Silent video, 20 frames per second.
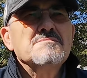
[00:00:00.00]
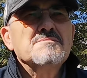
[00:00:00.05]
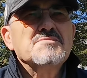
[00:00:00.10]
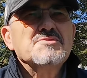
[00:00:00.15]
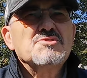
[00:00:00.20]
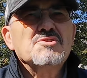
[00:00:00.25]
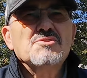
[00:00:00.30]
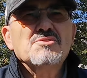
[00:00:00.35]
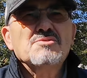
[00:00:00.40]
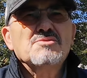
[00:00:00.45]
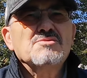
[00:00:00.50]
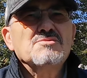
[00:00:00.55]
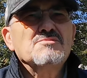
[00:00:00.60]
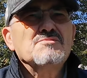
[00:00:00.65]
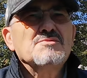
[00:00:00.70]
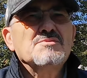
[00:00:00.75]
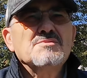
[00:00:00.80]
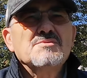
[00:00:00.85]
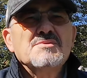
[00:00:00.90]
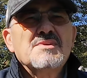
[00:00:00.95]
so
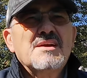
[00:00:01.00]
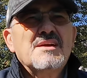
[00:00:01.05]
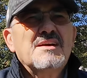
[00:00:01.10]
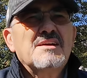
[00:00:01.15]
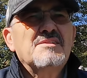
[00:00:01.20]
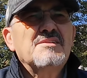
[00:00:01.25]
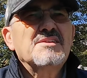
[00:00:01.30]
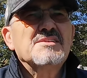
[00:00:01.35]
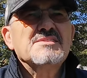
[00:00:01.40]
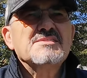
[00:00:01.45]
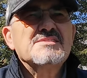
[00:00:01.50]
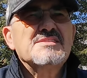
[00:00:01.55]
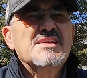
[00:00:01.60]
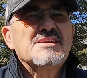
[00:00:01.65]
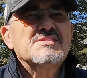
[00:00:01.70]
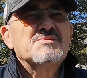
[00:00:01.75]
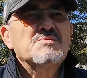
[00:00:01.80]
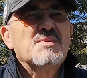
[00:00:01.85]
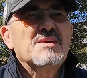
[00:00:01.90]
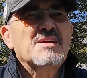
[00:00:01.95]
real estate
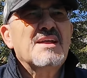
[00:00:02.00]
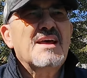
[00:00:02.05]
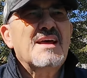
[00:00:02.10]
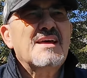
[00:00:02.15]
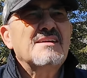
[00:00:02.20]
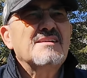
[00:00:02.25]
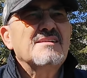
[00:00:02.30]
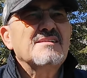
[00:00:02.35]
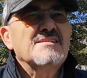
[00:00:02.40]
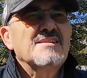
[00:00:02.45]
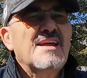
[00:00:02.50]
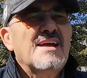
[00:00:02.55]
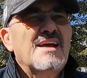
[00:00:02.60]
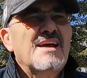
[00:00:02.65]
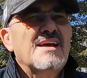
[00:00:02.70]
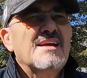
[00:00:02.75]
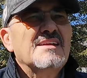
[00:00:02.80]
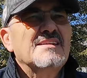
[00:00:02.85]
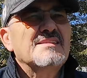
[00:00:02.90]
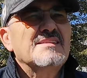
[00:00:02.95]
will handle
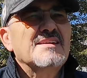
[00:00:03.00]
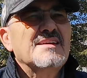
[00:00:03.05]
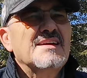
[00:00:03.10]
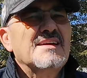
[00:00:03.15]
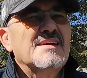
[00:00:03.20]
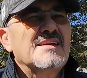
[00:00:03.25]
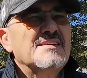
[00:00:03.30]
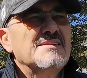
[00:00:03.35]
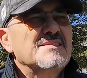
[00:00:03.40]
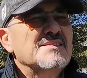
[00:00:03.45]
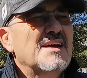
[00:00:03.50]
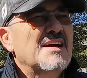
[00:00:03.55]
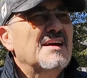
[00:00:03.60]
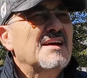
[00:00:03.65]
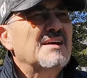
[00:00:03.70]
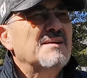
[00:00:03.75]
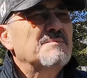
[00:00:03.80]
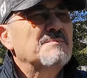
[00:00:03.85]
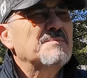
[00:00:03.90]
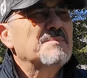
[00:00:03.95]
that, and
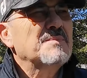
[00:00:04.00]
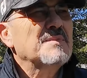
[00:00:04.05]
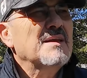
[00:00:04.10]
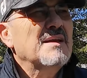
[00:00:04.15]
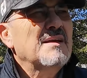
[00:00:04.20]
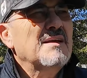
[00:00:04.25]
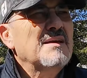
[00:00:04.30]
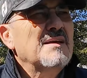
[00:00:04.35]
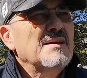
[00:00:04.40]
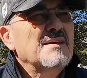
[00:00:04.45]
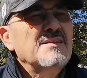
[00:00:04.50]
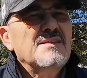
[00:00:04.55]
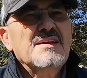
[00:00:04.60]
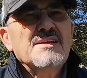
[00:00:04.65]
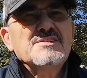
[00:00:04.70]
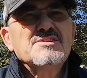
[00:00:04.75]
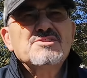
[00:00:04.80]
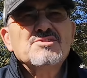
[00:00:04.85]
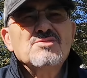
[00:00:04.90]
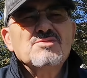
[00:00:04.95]
uh, the
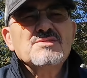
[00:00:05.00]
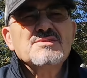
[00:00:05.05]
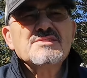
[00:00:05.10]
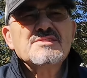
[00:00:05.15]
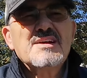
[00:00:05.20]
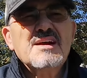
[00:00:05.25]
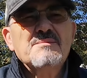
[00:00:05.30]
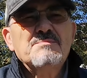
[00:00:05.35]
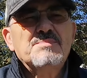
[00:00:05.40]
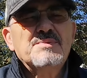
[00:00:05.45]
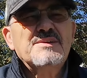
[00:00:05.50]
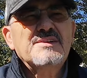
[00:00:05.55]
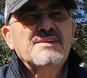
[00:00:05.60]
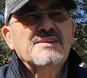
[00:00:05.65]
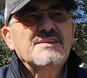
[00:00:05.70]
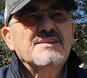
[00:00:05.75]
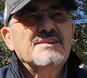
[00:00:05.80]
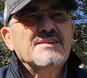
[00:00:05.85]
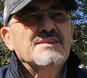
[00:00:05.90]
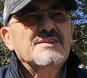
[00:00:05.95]
insurance
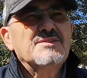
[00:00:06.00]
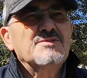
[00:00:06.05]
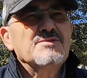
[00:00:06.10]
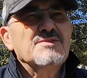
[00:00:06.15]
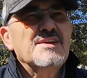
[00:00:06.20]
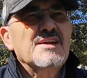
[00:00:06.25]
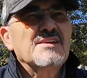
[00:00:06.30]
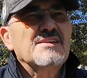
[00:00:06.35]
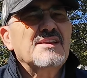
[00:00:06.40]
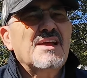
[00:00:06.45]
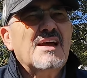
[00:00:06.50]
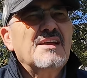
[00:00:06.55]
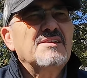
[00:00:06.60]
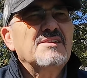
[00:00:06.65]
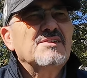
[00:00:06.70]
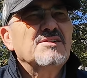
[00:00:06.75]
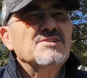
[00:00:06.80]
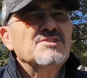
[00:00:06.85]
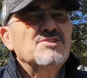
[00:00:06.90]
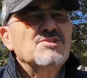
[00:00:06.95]
company that you get
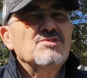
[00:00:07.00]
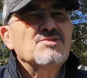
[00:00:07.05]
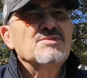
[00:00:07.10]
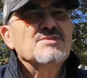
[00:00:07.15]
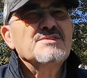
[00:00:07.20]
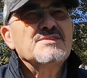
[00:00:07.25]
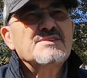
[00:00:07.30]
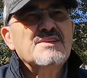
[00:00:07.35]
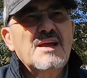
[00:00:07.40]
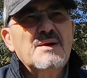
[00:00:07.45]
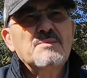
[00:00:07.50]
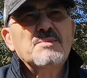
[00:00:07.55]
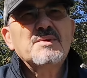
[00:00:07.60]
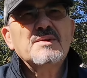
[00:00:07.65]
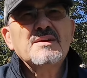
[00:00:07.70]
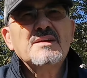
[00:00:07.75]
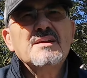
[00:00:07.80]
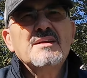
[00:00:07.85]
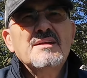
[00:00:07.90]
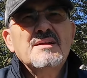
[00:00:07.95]
title insurance, they
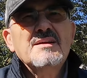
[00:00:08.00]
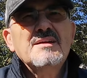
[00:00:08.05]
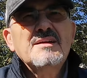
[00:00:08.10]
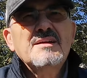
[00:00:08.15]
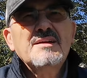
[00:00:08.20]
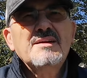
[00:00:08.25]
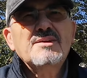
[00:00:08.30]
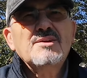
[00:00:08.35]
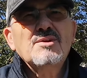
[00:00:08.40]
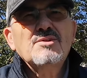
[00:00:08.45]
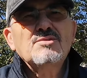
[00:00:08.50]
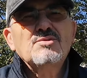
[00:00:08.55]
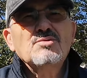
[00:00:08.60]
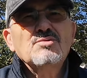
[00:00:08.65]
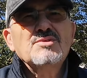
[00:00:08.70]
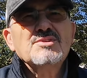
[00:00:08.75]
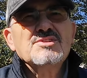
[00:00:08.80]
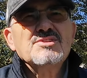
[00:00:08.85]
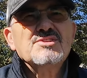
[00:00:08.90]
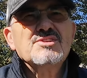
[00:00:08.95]
will, you know, do
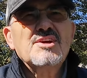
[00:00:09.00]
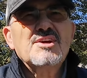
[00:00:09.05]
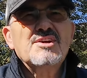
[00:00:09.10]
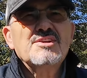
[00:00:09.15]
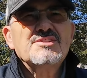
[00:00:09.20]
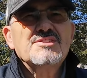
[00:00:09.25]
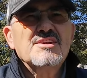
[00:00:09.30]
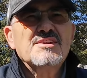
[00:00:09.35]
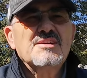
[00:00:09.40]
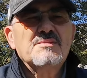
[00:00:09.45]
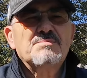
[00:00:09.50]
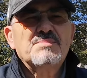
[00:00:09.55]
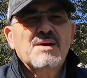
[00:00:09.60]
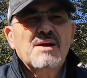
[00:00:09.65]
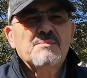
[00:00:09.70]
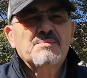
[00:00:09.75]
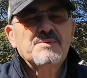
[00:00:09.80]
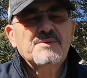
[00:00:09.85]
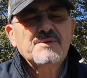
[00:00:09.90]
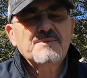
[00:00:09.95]
the search on the
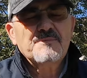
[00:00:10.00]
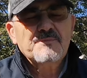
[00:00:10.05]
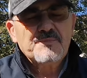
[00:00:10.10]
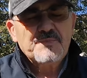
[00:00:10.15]
property.